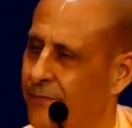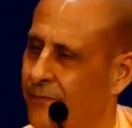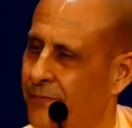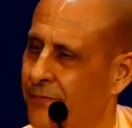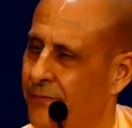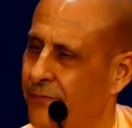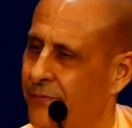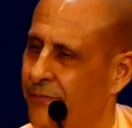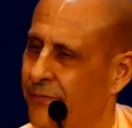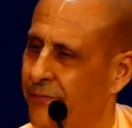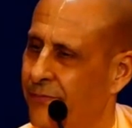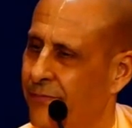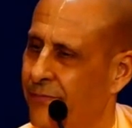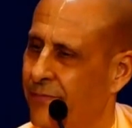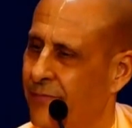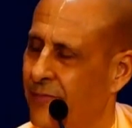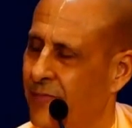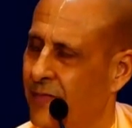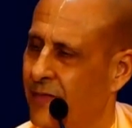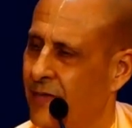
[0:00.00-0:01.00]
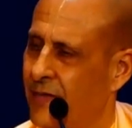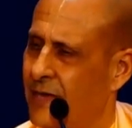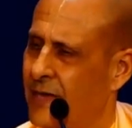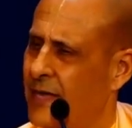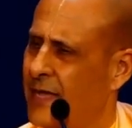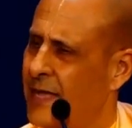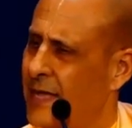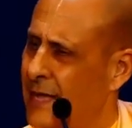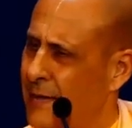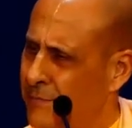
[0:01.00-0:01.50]

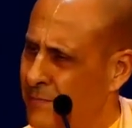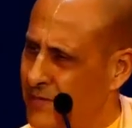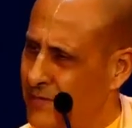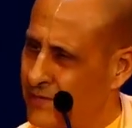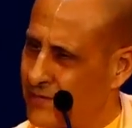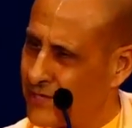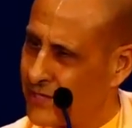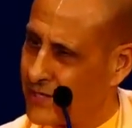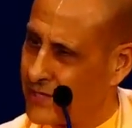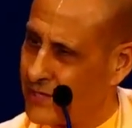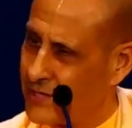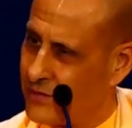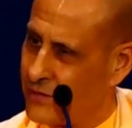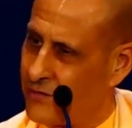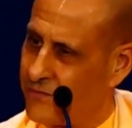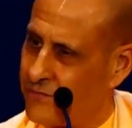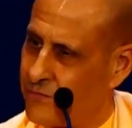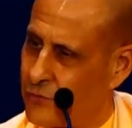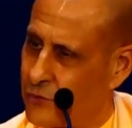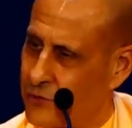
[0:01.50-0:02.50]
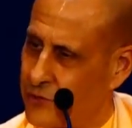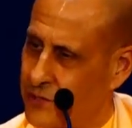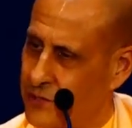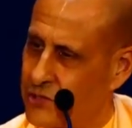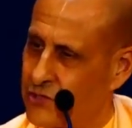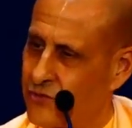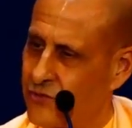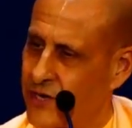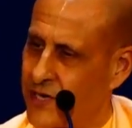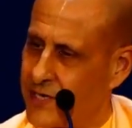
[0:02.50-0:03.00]
And I happened to hear a
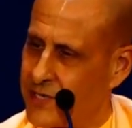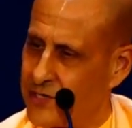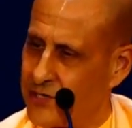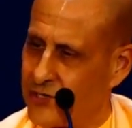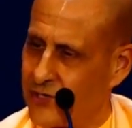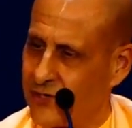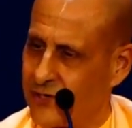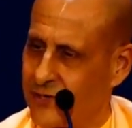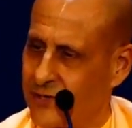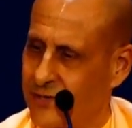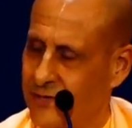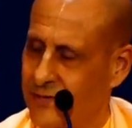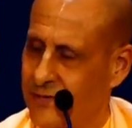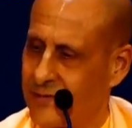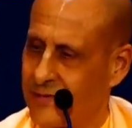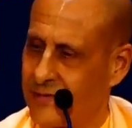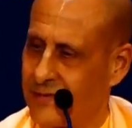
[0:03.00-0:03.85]
forest ranger